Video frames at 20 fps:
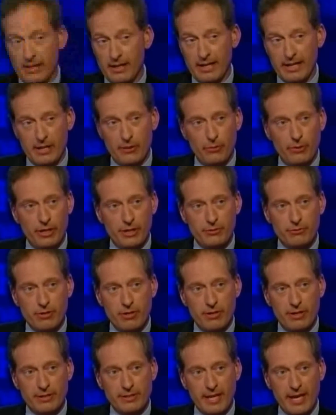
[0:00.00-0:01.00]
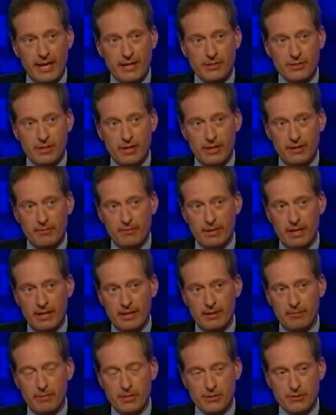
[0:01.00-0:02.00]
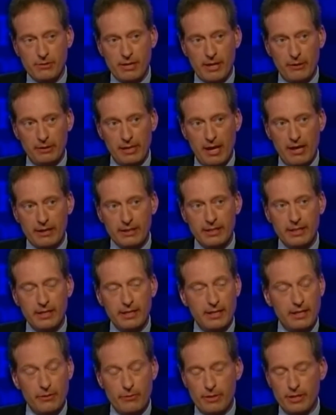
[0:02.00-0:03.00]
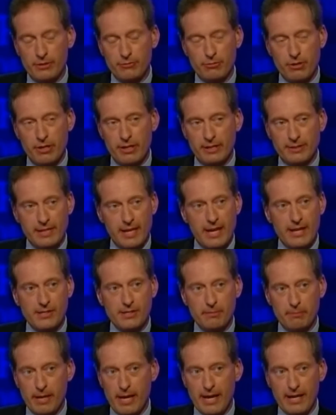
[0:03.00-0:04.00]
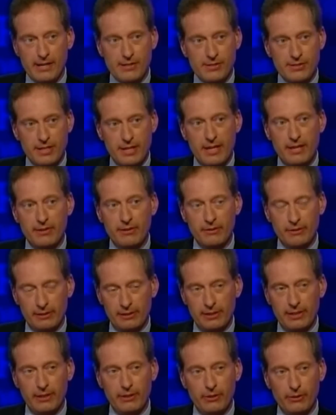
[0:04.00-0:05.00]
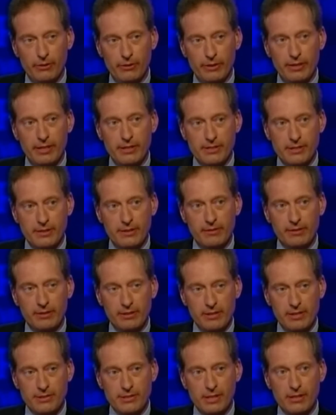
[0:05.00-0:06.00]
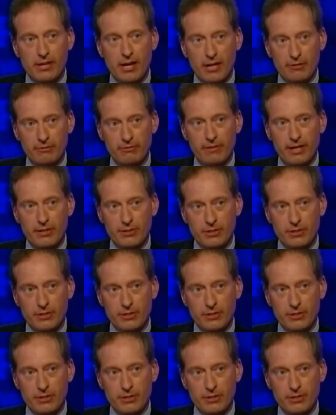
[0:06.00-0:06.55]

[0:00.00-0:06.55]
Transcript: I don't want drone attacks on Mr. Al-Awlaki, and I want drone attacks in Pakistan. They're illegal, and it's a contravention.